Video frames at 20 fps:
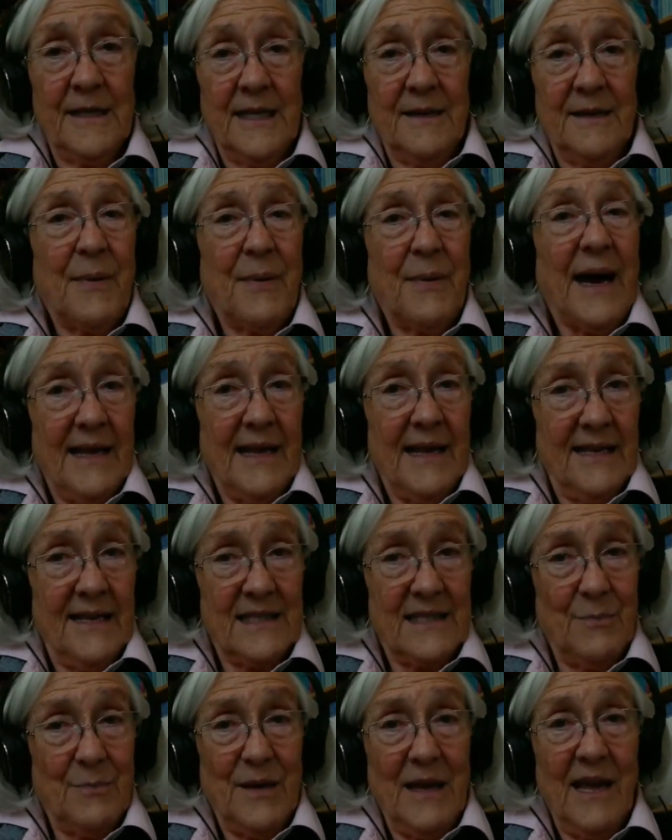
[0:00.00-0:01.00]
By his
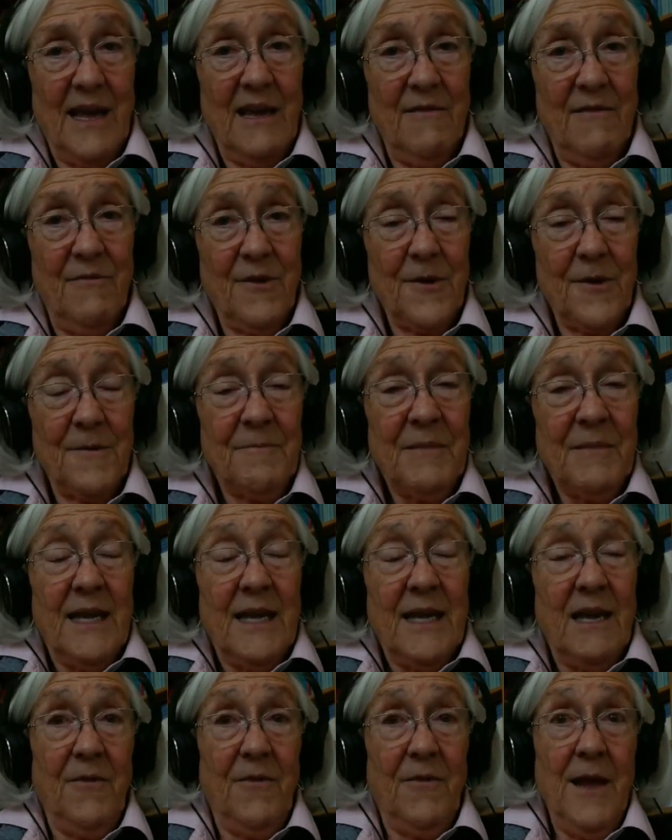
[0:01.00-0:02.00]
behavior, if he